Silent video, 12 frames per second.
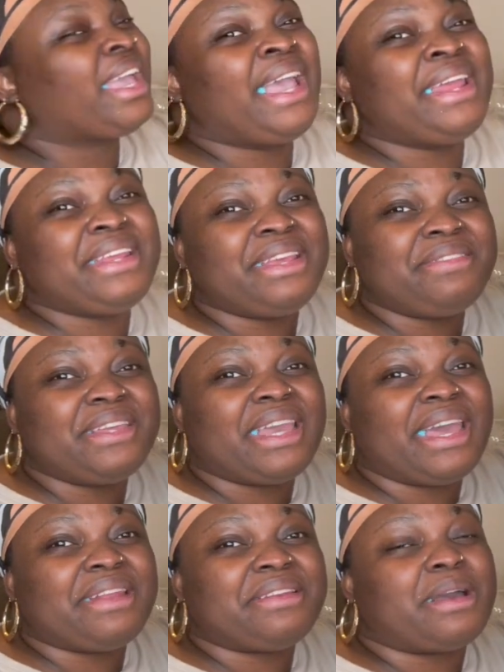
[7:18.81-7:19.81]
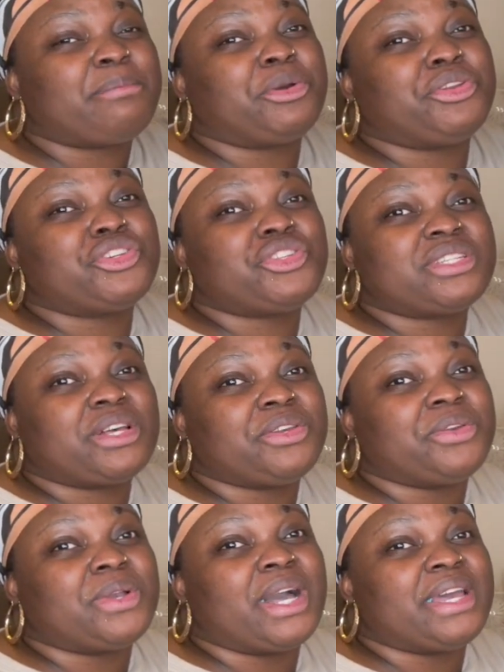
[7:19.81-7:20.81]
and in the end, I'm gonna tell
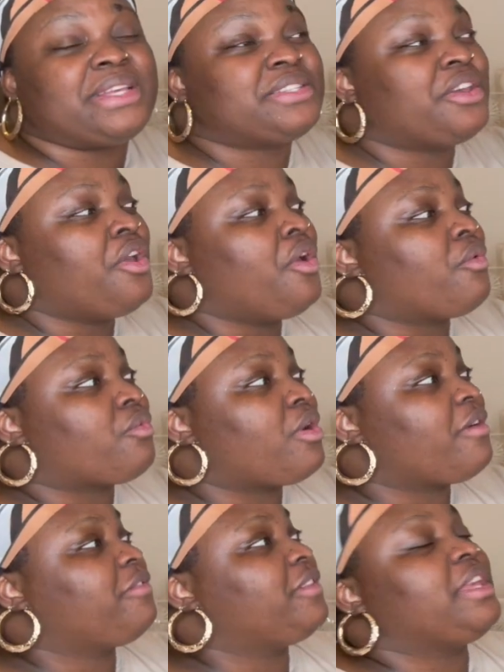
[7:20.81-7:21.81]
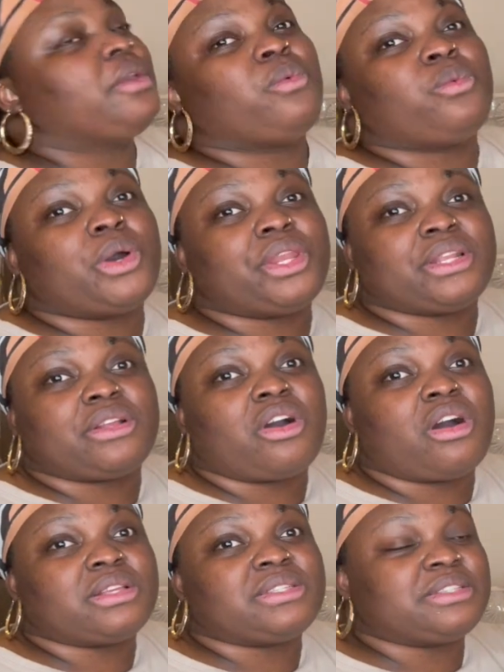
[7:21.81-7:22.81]
you guys roughly what it
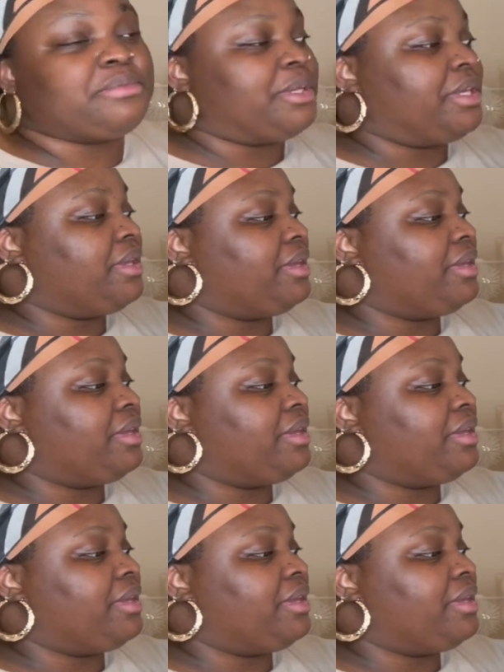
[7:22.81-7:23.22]
costs me